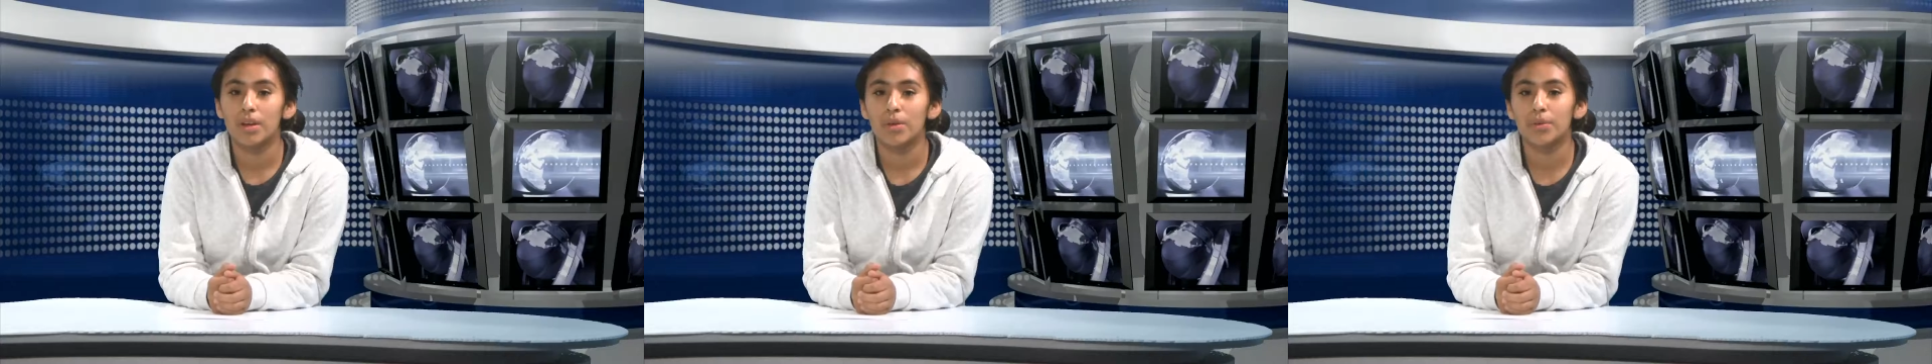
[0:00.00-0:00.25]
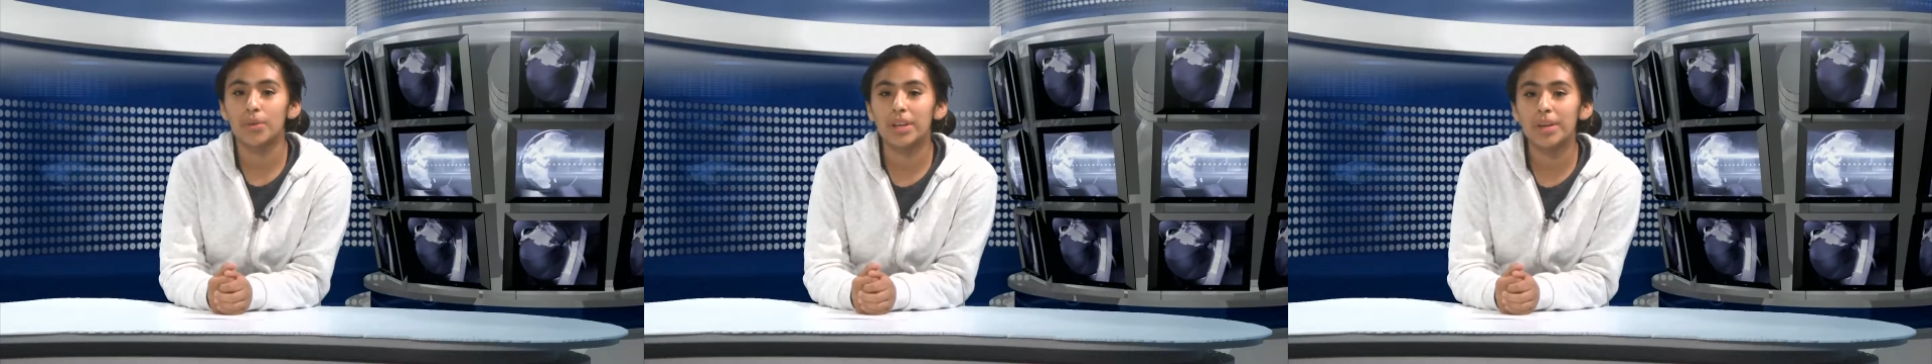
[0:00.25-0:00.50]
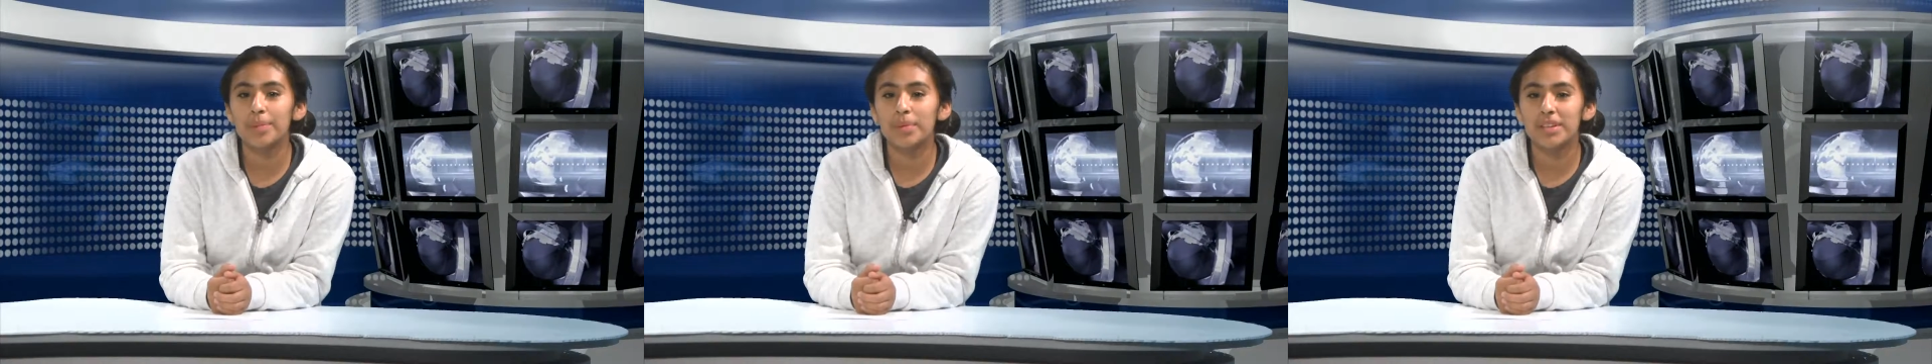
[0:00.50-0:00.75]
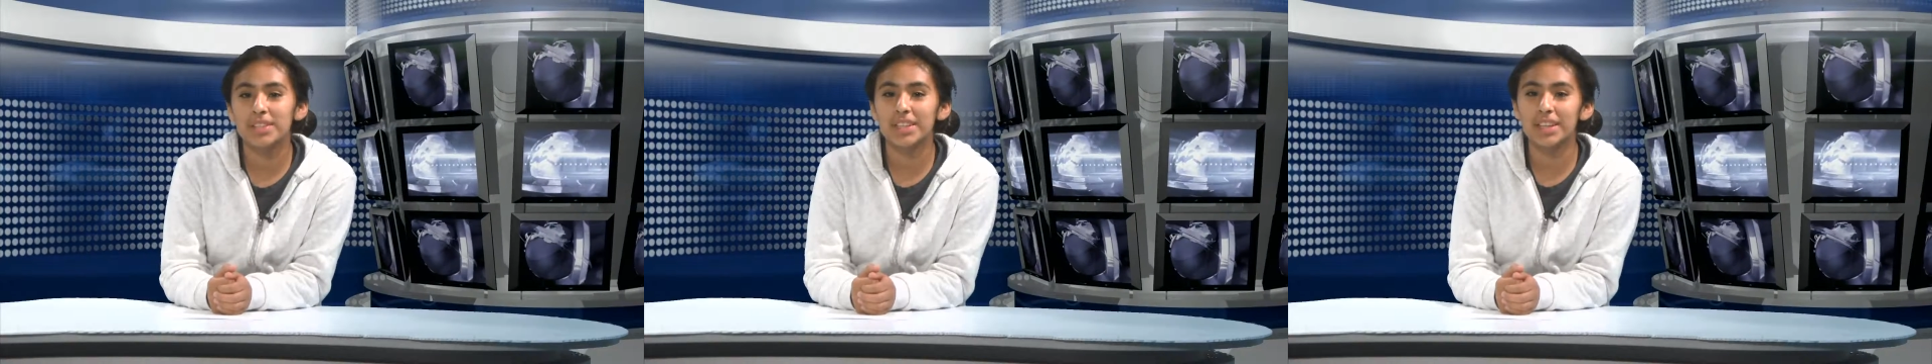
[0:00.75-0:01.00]
Rudy
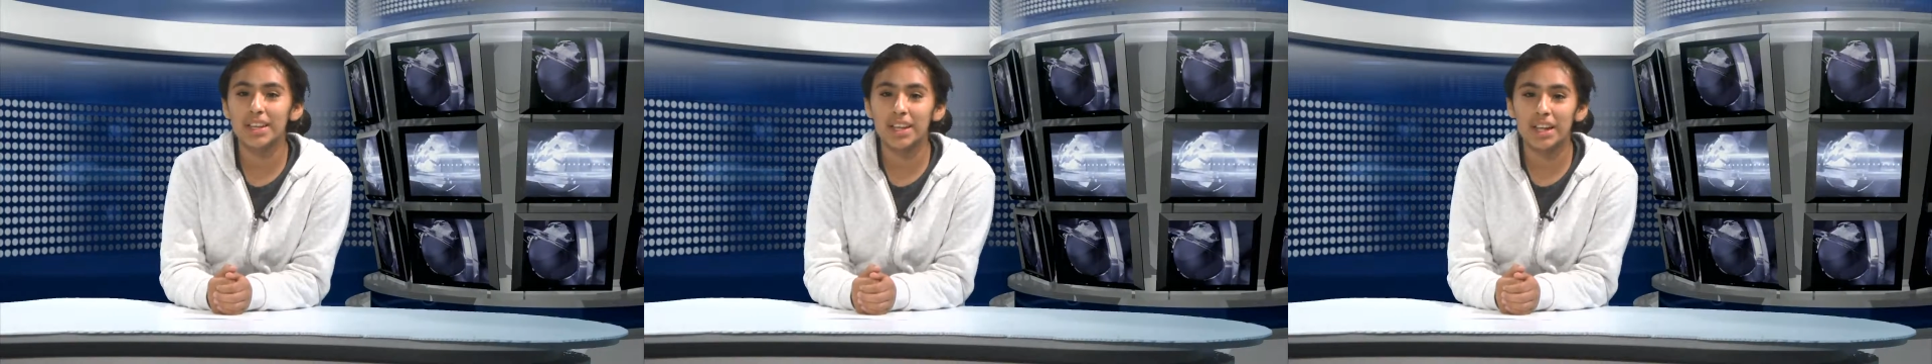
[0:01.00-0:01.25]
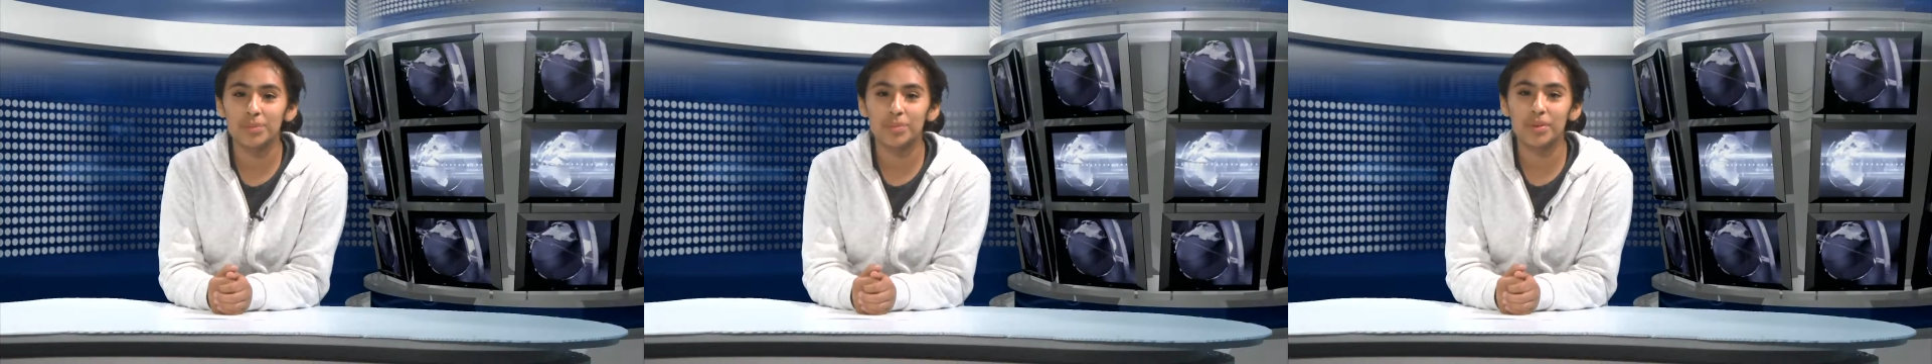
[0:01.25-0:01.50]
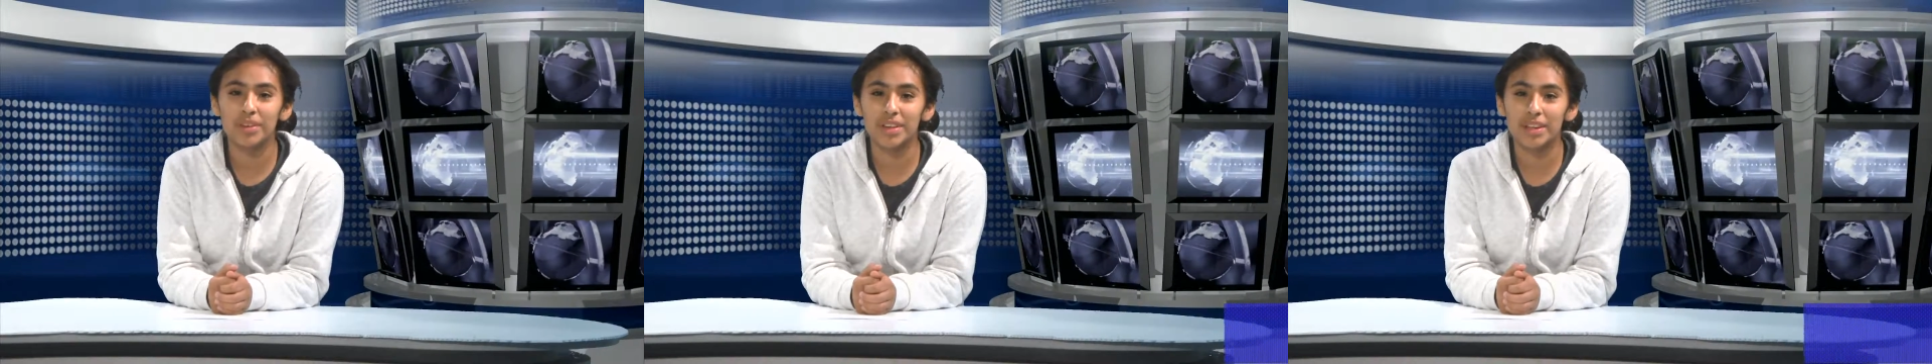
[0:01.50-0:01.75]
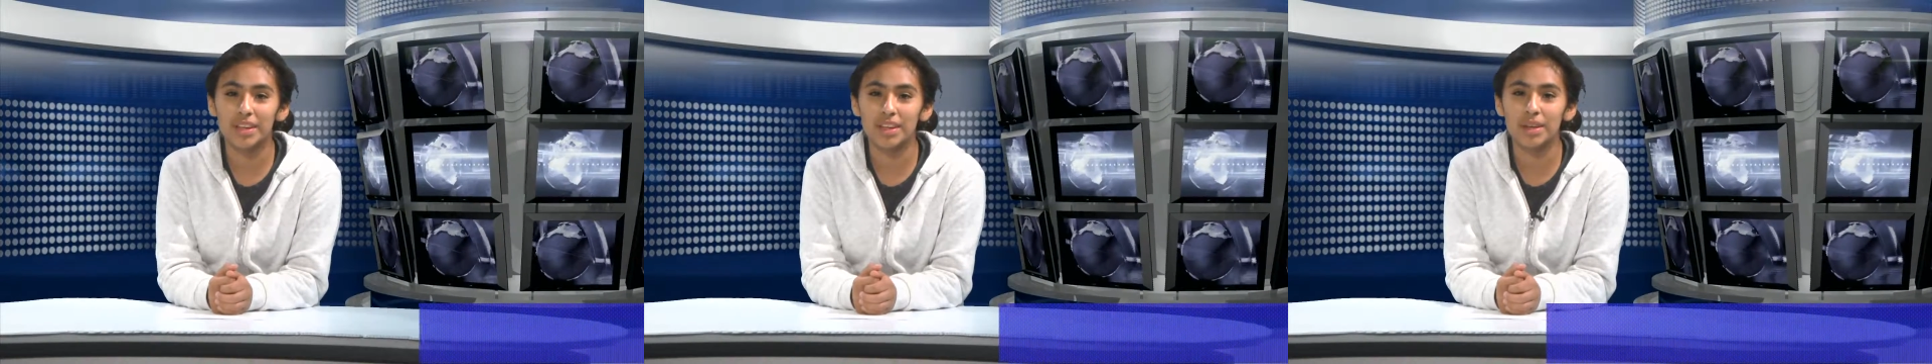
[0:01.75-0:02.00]
Martin de Campo,
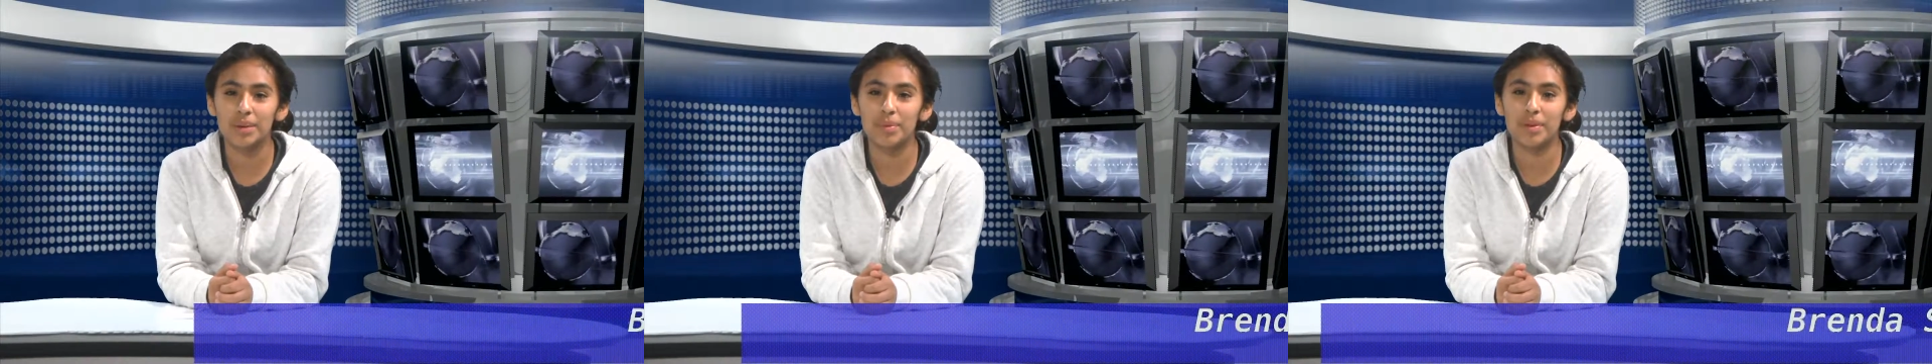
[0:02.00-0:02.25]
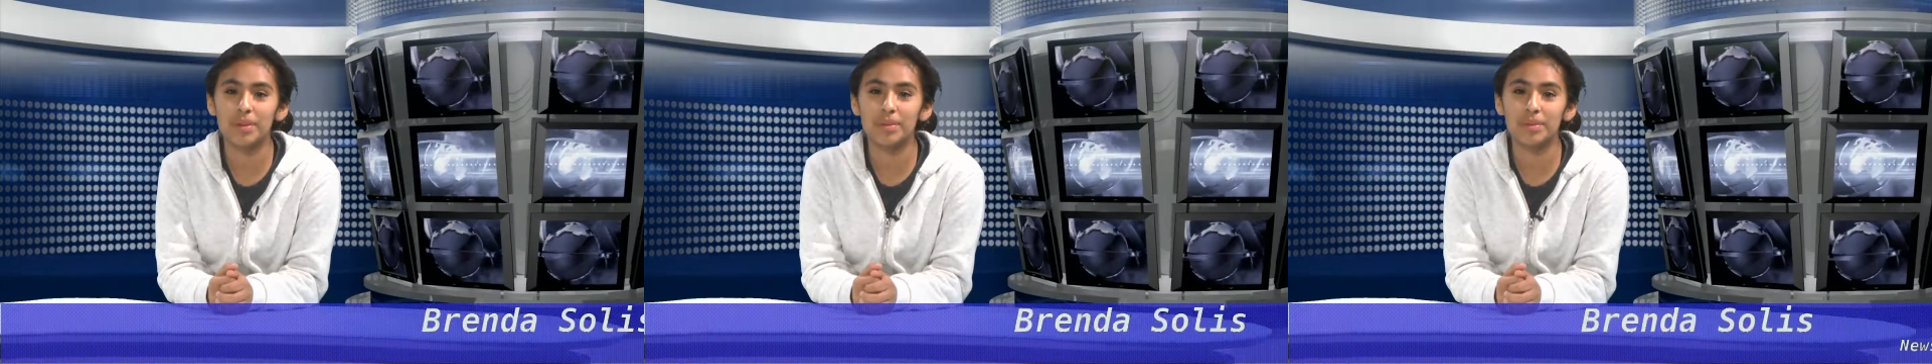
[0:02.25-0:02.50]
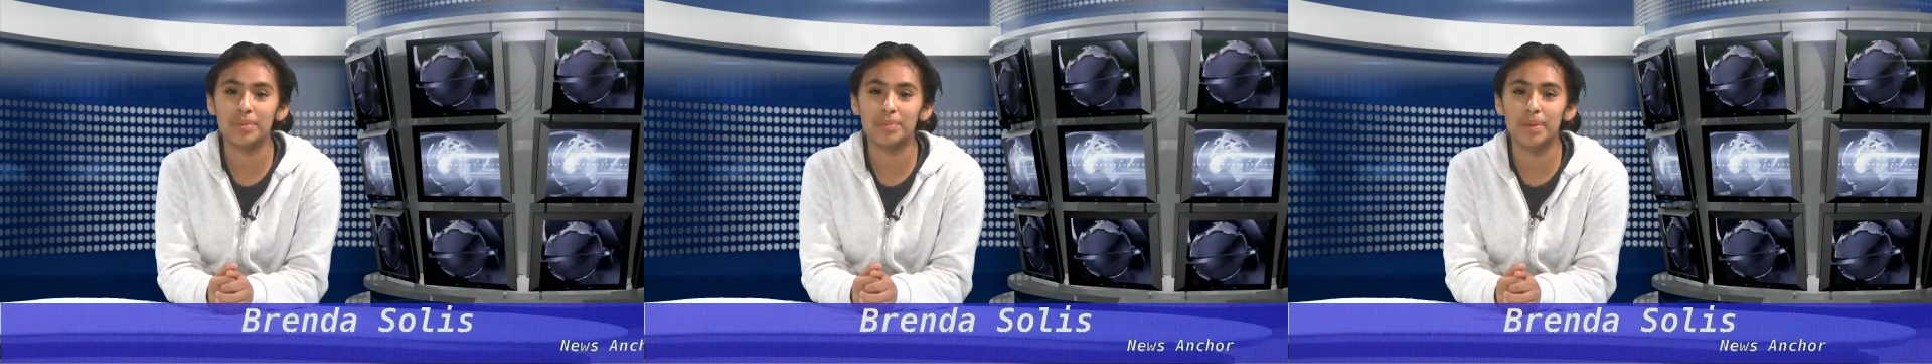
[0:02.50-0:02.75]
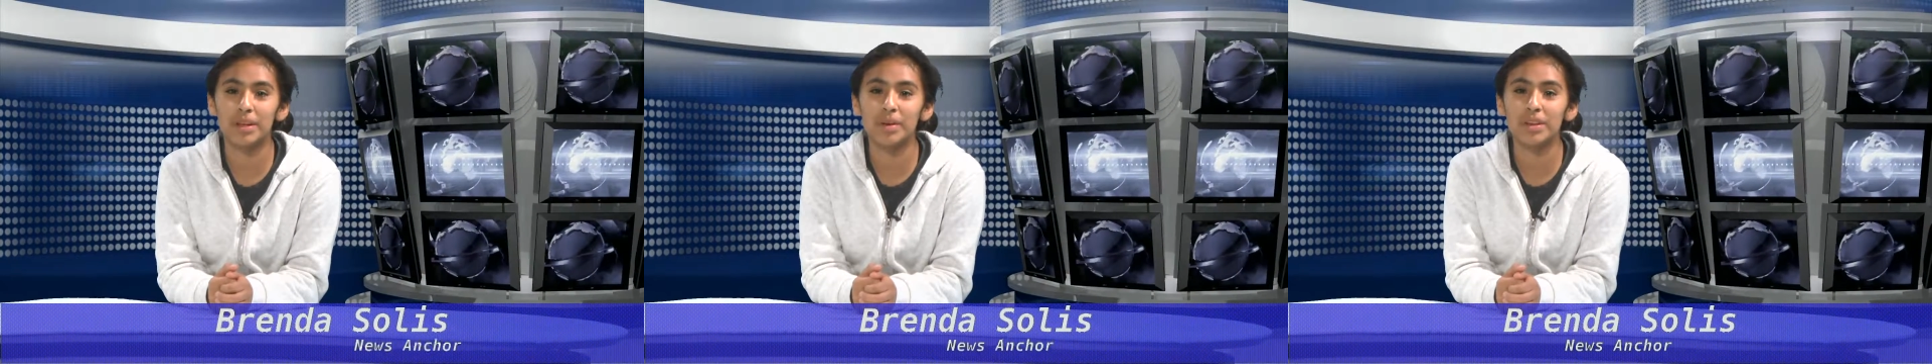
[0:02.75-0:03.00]
he will
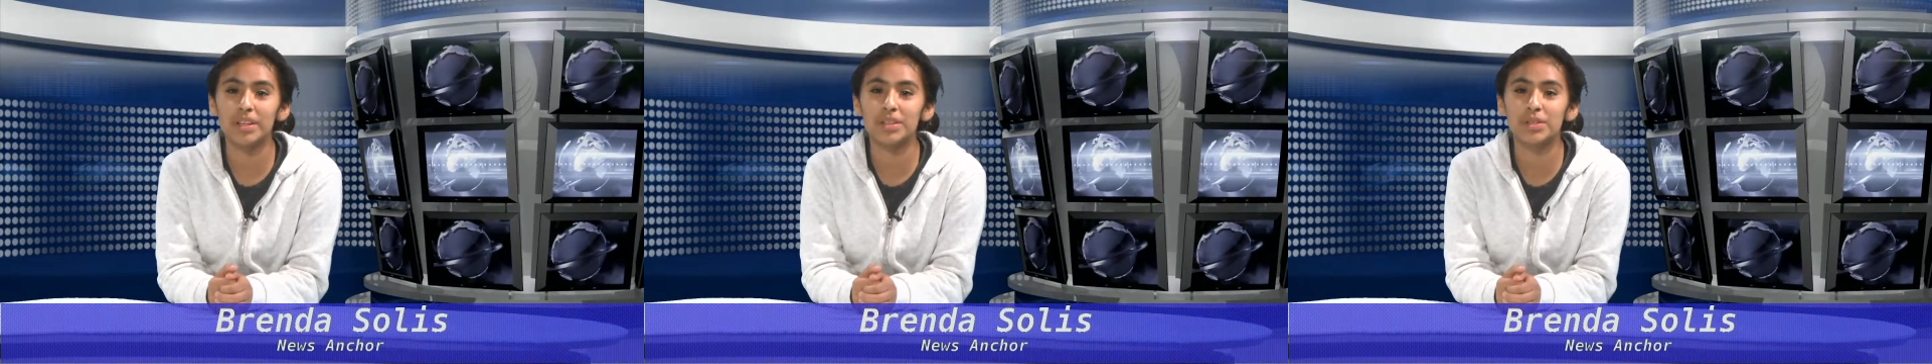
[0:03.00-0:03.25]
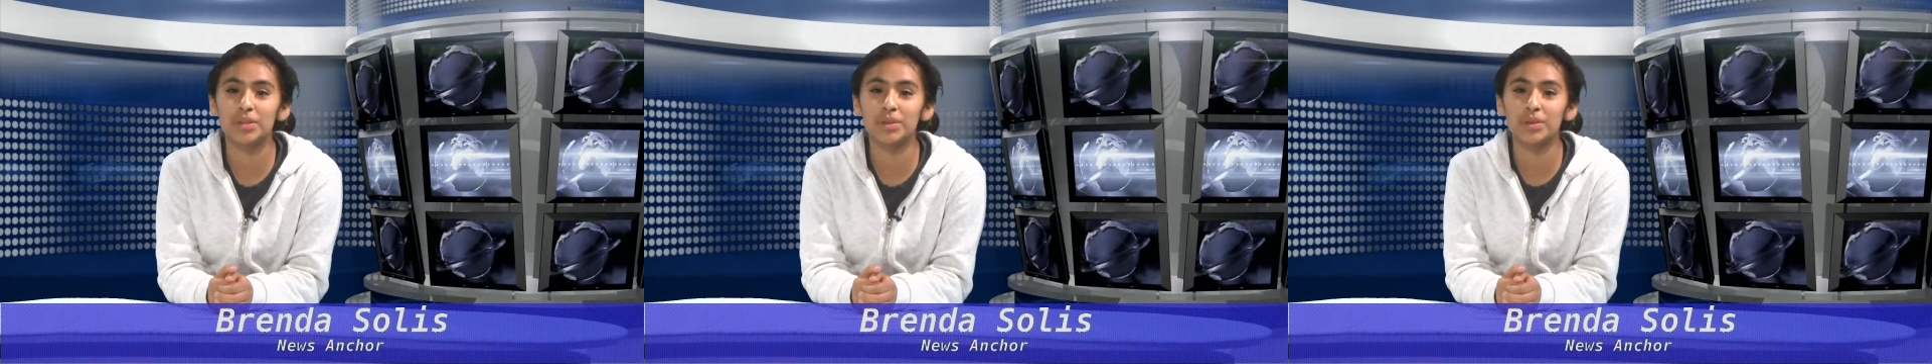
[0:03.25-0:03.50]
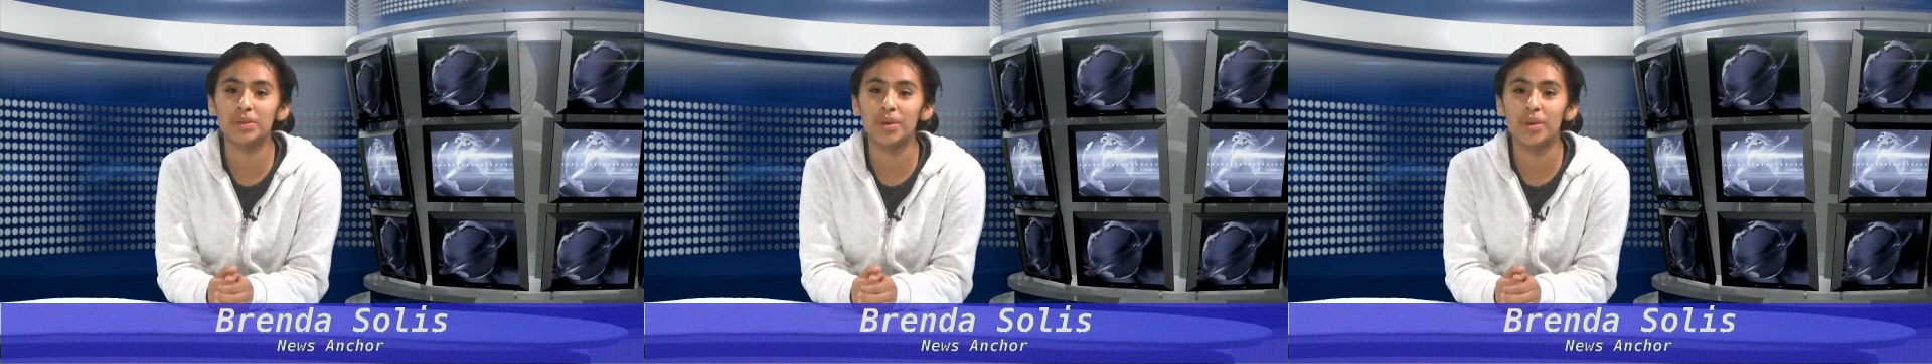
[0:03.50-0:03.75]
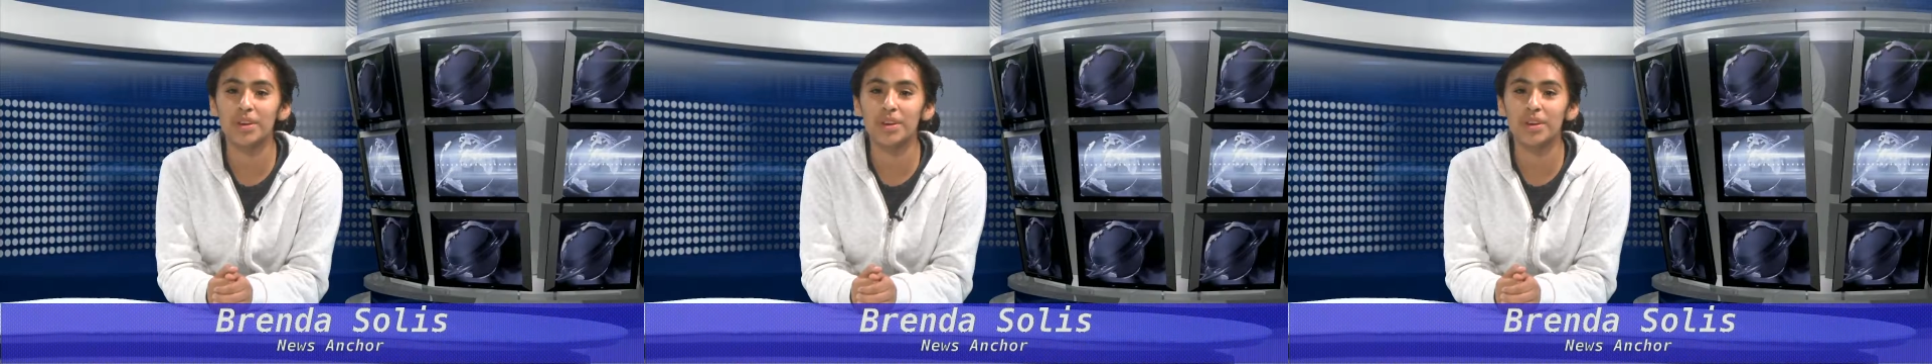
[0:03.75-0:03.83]
be going to